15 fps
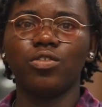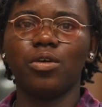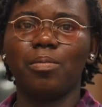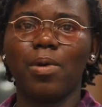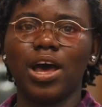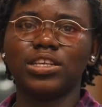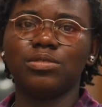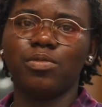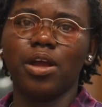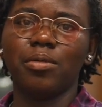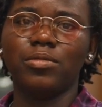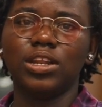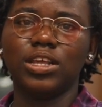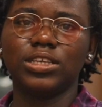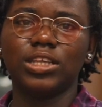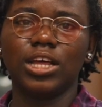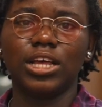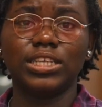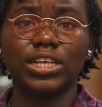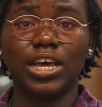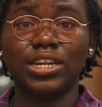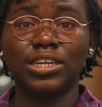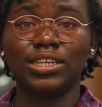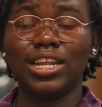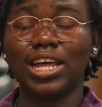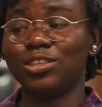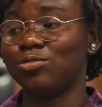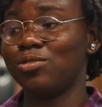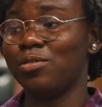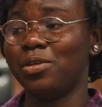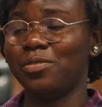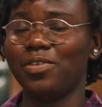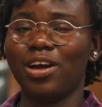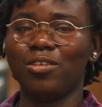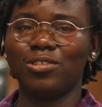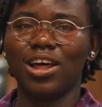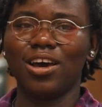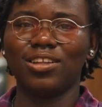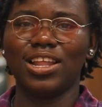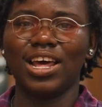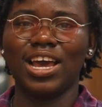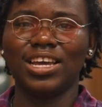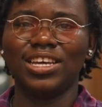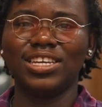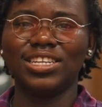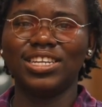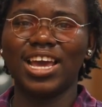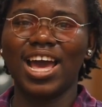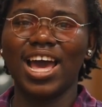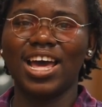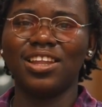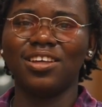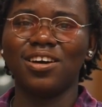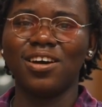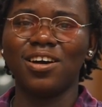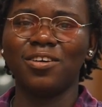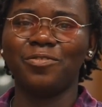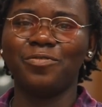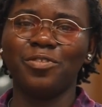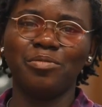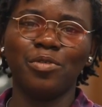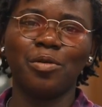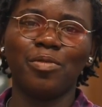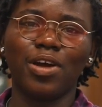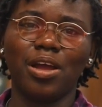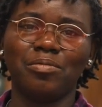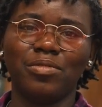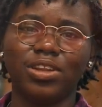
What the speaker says: the past Prime Ministers, and that's where we found out that India had a female Prime